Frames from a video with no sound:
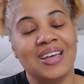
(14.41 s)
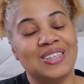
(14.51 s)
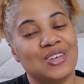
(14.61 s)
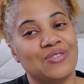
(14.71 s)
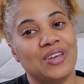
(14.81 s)

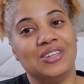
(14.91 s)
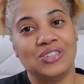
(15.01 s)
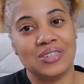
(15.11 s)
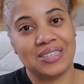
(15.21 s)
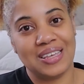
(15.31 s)
So if you're
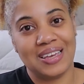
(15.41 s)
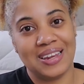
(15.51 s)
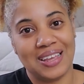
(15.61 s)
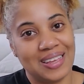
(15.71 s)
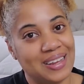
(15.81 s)

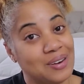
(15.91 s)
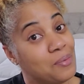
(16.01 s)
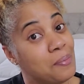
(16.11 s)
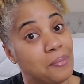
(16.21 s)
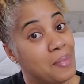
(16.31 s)
interested in
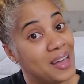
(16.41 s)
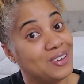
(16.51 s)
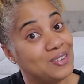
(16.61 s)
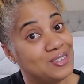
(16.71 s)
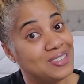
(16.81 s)
my
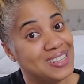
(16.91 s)
goals